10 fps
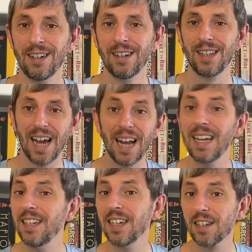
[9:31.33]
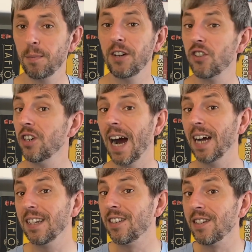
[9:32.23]
The Cat Lady expansion
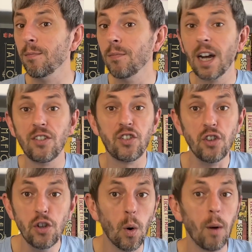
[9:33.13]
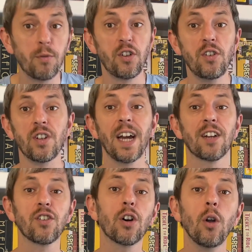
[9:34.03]
added some nice new options and
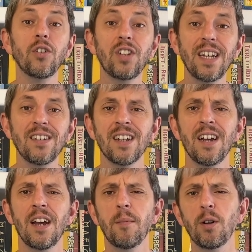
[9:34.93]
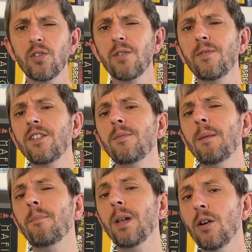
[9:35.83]
extra content, but it also felt a
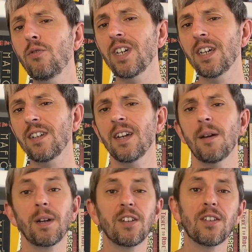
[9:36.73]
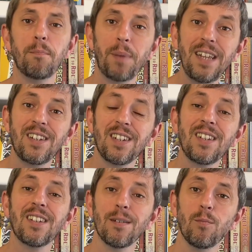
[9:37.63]
bit bloated because the base
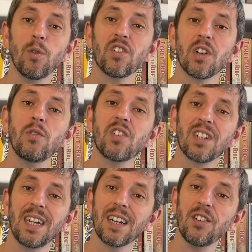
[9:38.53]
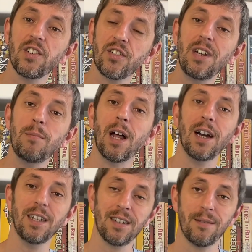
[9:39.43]
system was so slick and
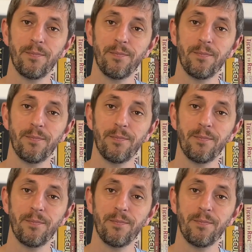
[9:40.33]
streamlined.